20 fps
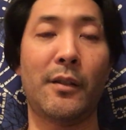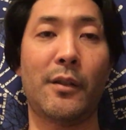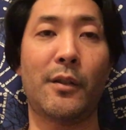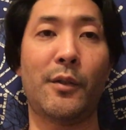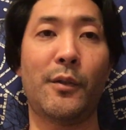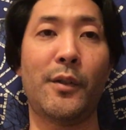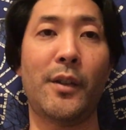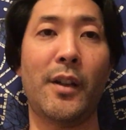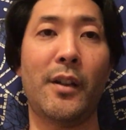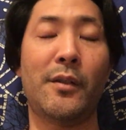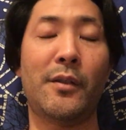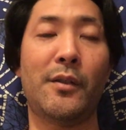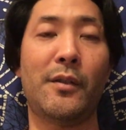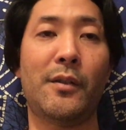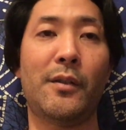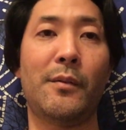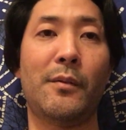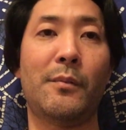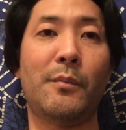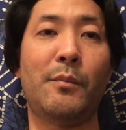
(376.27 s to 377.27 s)

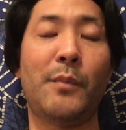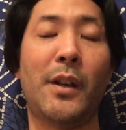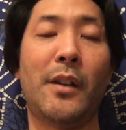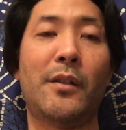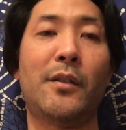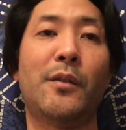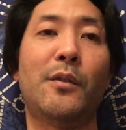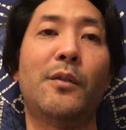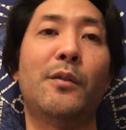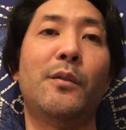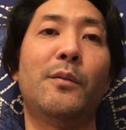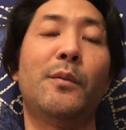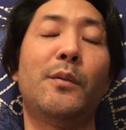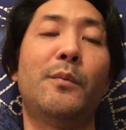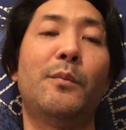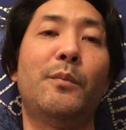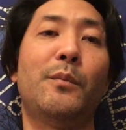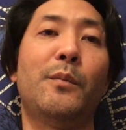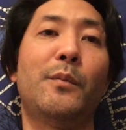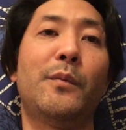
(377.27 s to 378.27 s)
creates, makes you
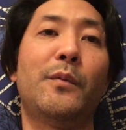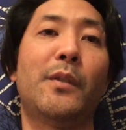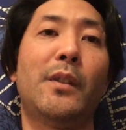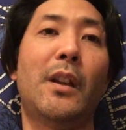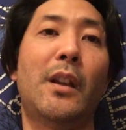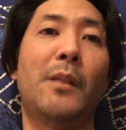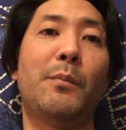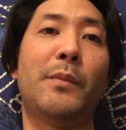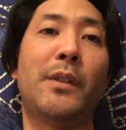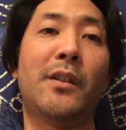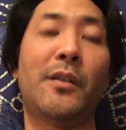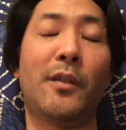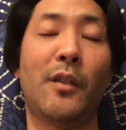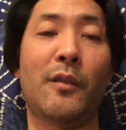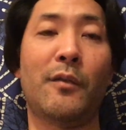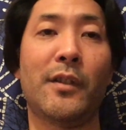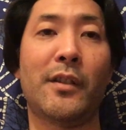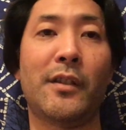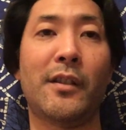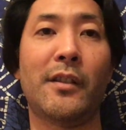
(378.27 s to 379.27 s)
be
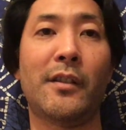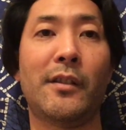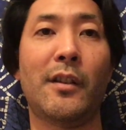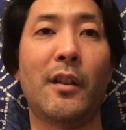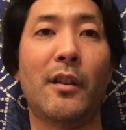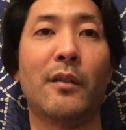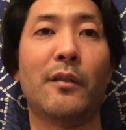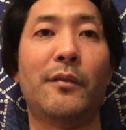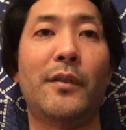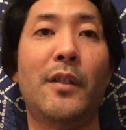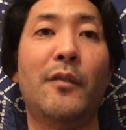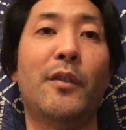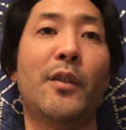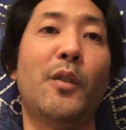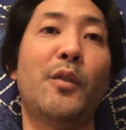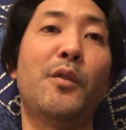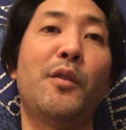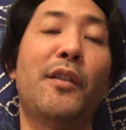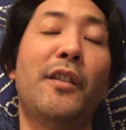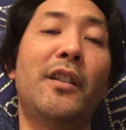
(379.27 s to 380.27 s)
service to self. Even though
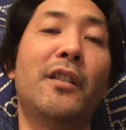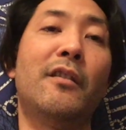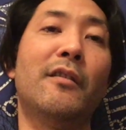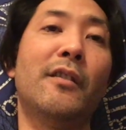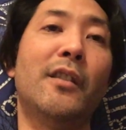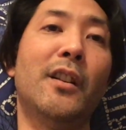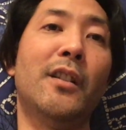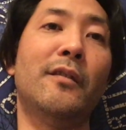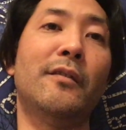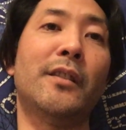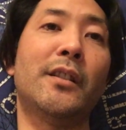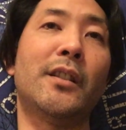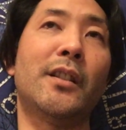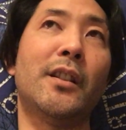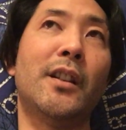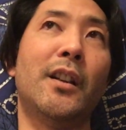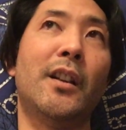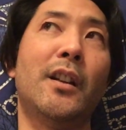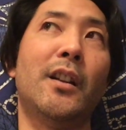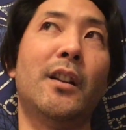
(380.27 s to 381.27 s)
you think you're loving,
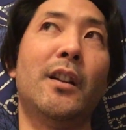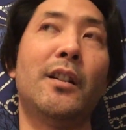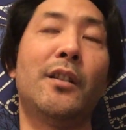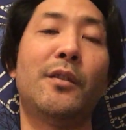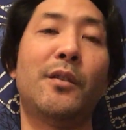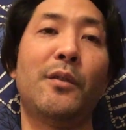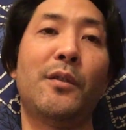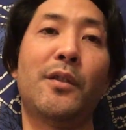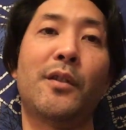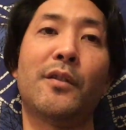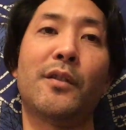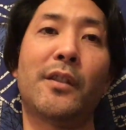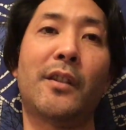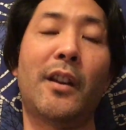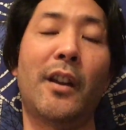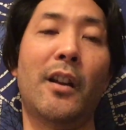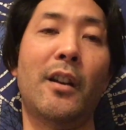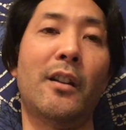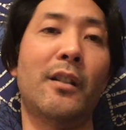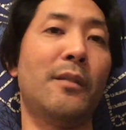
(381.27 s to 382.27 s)
as soon as you're
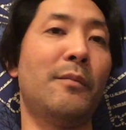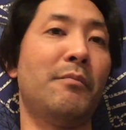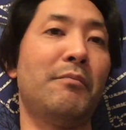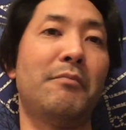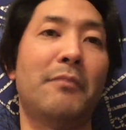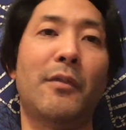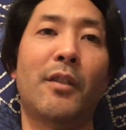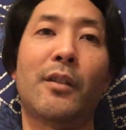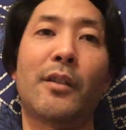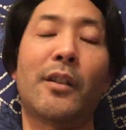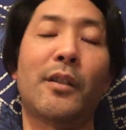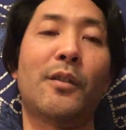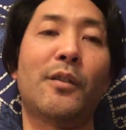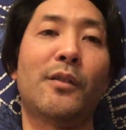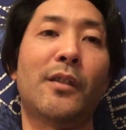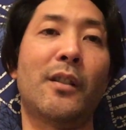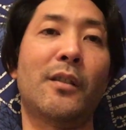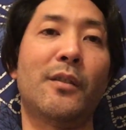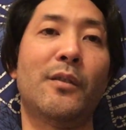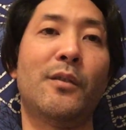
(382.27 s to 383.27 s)
scared, all that
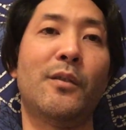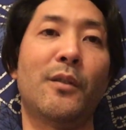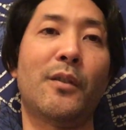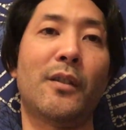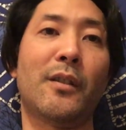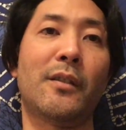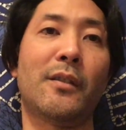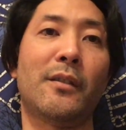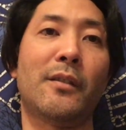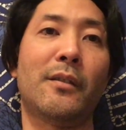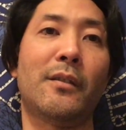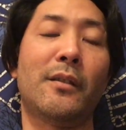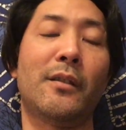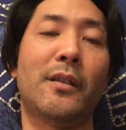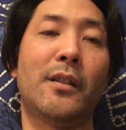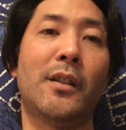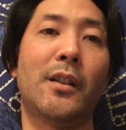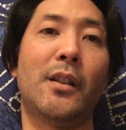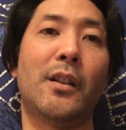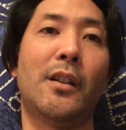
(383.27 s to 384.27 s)
goes out the door.
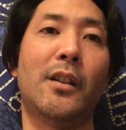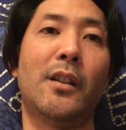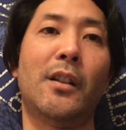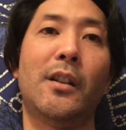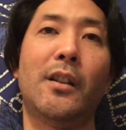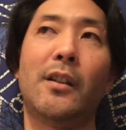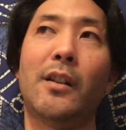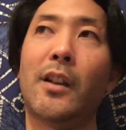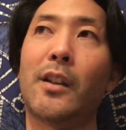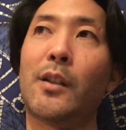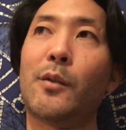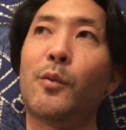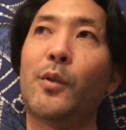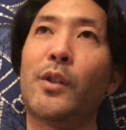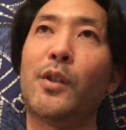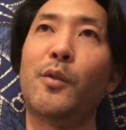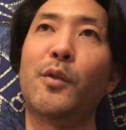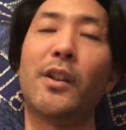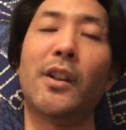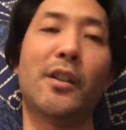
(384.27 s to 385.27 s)
Like when
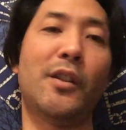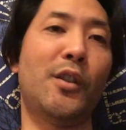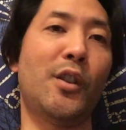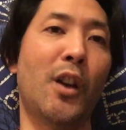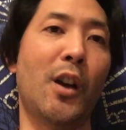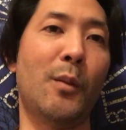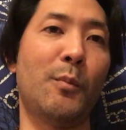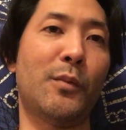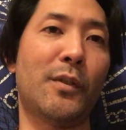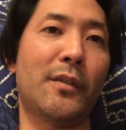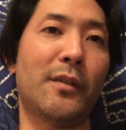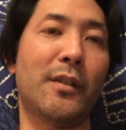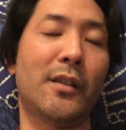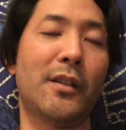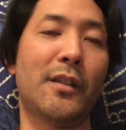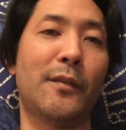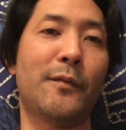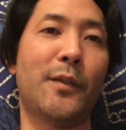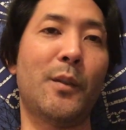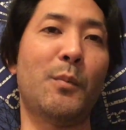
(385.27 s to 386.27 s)
you get jumped
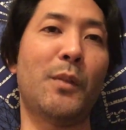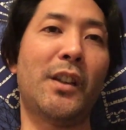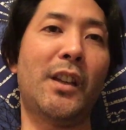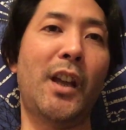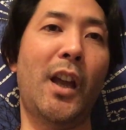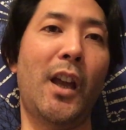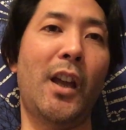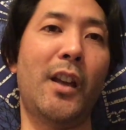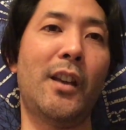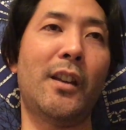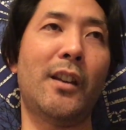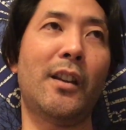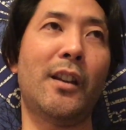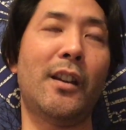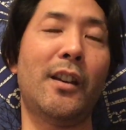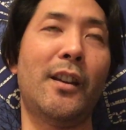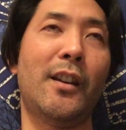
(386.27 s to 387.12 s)
from a gang